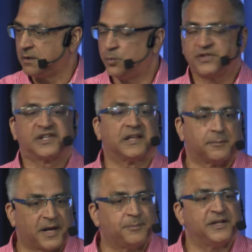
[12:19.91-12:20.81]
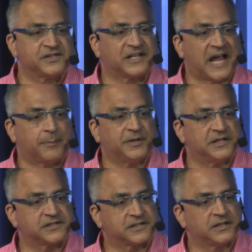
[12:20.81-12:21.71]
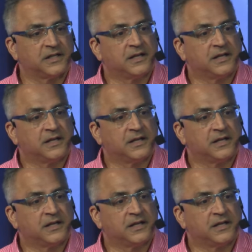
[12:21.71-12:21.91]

We say that my peace and happiness